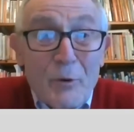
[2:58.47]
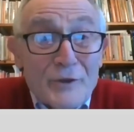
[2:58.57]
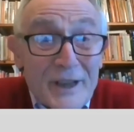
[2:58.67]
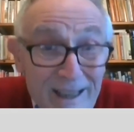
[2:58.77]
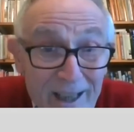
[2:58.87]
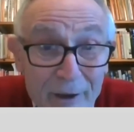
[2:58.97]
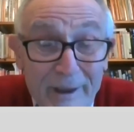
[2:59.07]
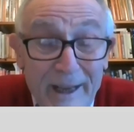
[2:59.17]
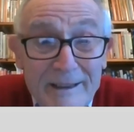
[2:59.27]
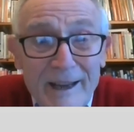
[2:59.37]
to clone
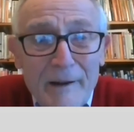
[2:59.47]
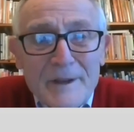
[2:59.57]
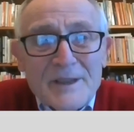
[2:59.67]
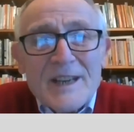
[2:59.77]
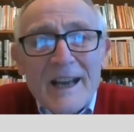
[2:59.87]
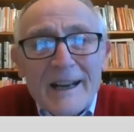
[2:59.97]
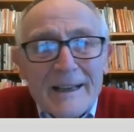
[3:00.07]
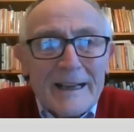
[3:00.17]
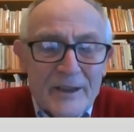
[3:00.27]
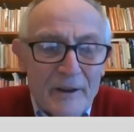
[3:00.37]
it. It was
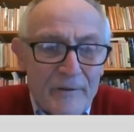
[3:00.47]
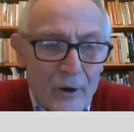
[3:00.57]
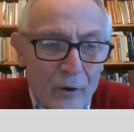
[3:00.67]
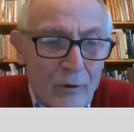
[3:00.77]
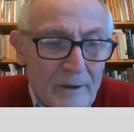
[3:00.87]
technically difficult,